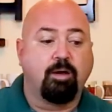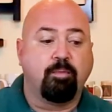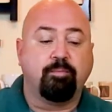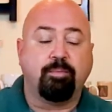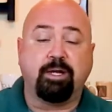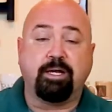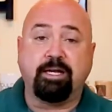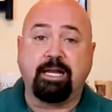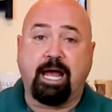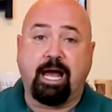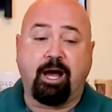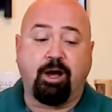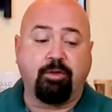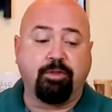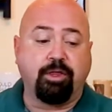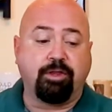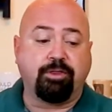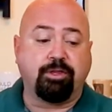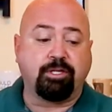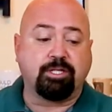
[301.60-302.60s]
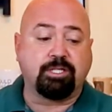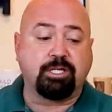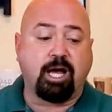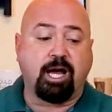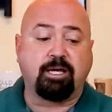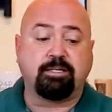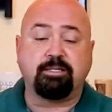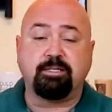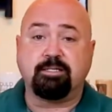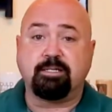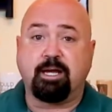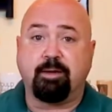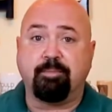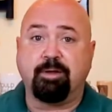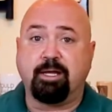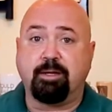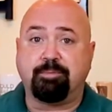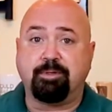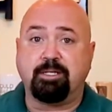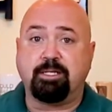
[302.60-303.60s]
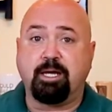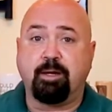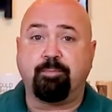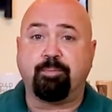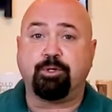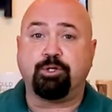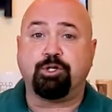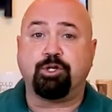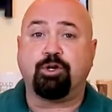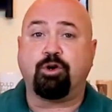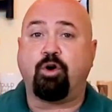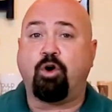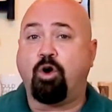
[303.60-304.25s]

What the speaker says: But now that the sauce is coming up to temperature,